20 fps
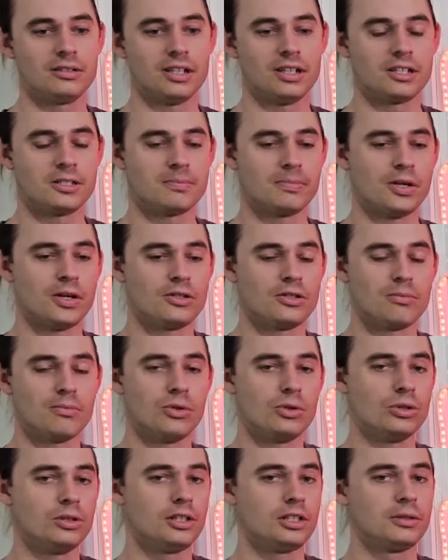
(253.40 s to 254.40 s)
I suppose are
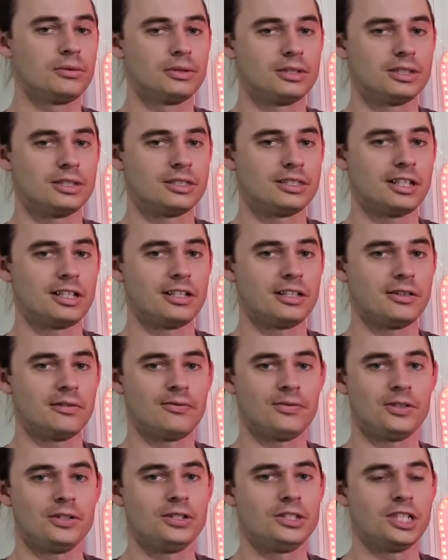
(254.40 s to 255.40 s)
more liquid to sell in the
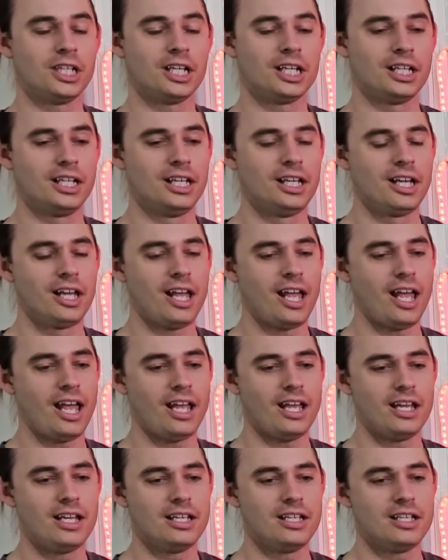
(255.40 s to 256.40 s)
future
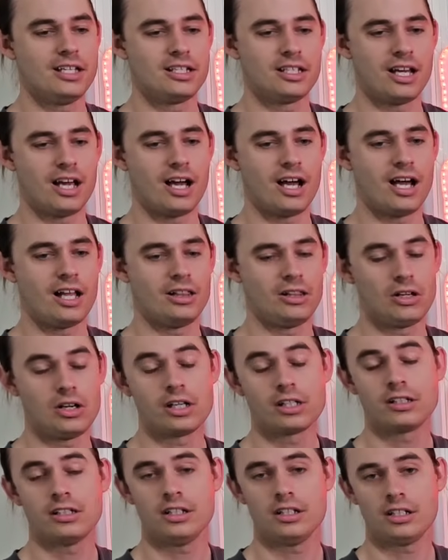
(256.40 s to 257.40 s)
and are
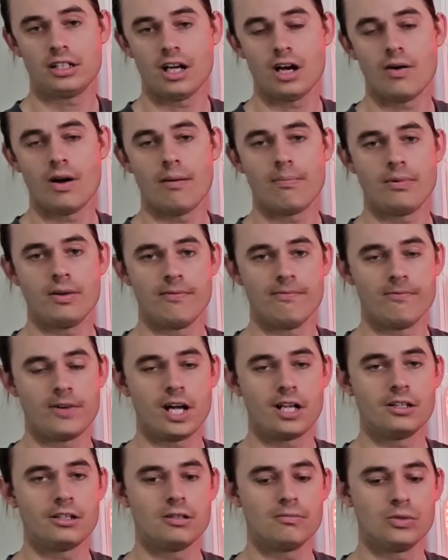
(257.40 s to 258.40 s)
likely to go up in
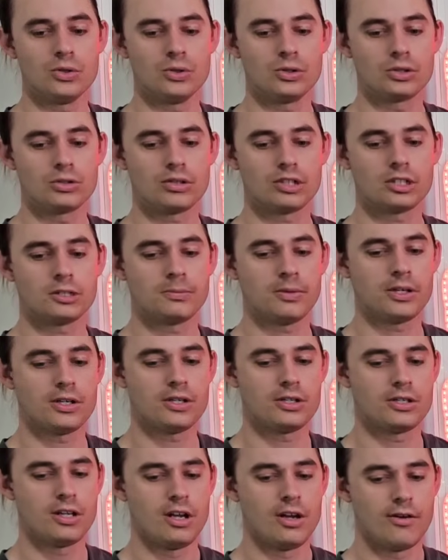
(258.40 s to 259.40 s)
value more. So I
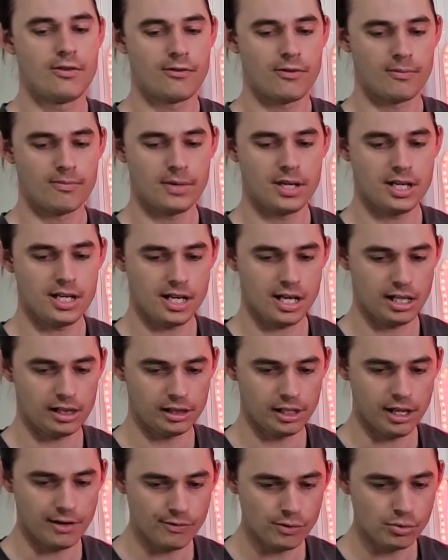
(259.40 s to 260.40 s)
suppose for me, a
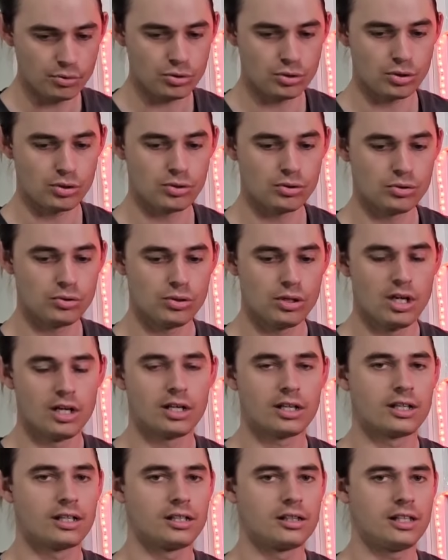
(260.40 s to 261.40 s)
level 2
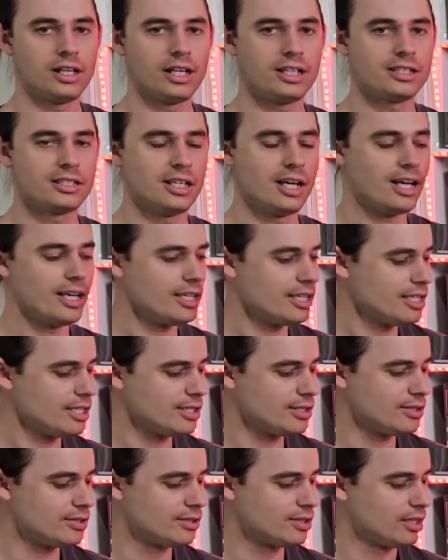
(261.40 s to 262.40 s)
collector
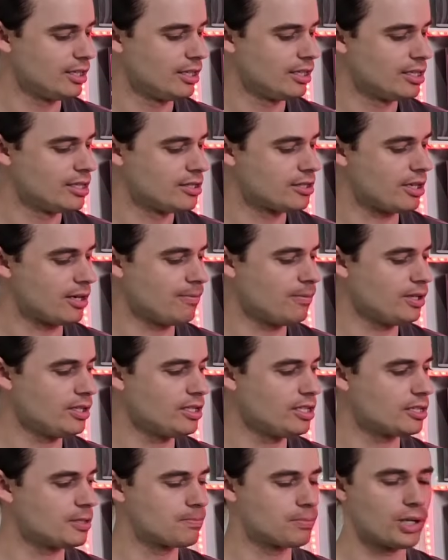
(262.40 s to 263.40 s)
is someone
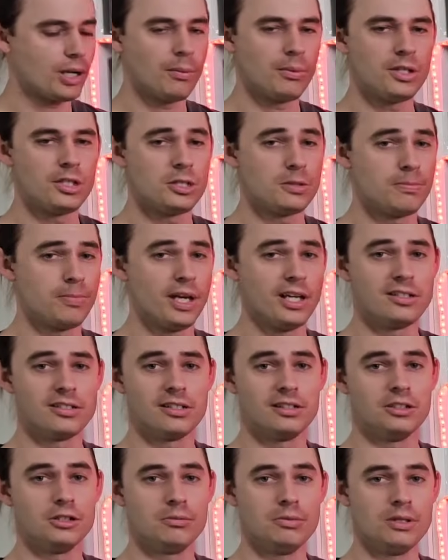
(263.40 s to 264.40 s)
that's probably spent
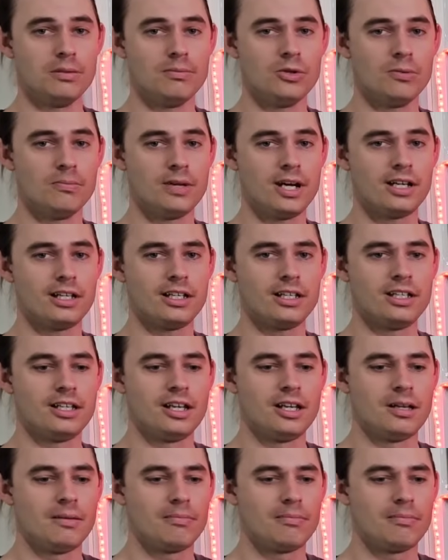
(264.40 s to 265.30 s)
a little bit more money,